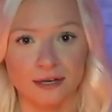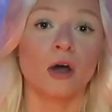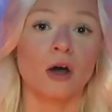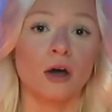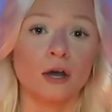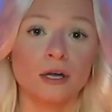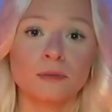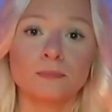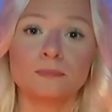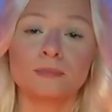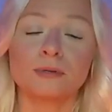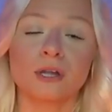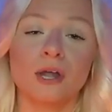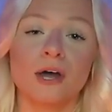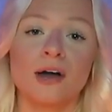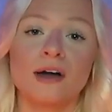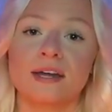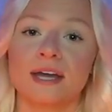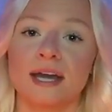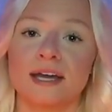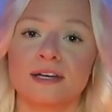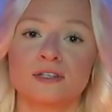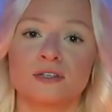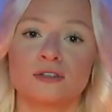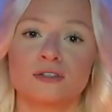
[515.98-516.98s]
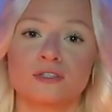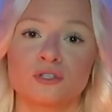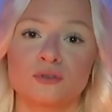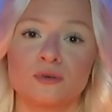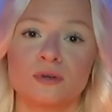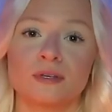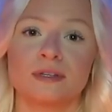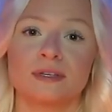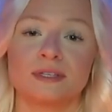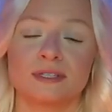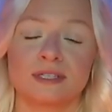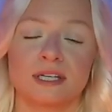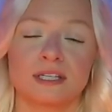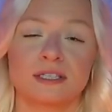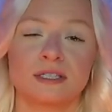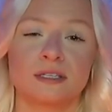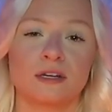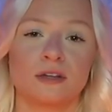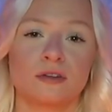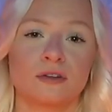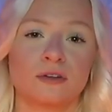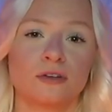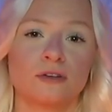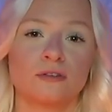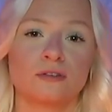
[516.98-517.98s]
Unplug as you're doing this. That's
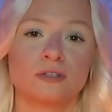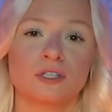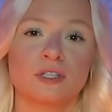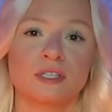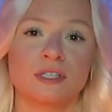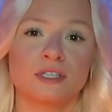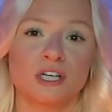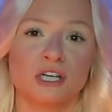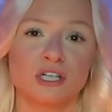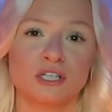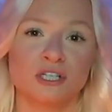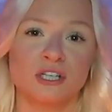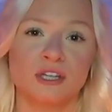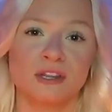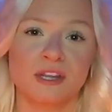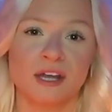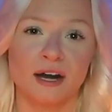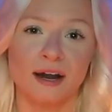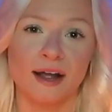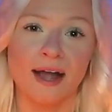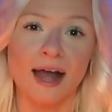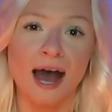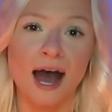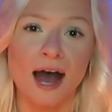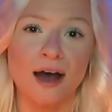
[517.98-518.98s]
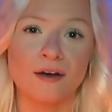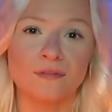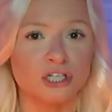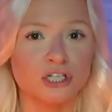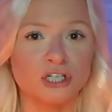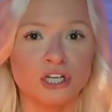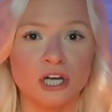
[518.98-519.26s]
another huge suggestion that I have.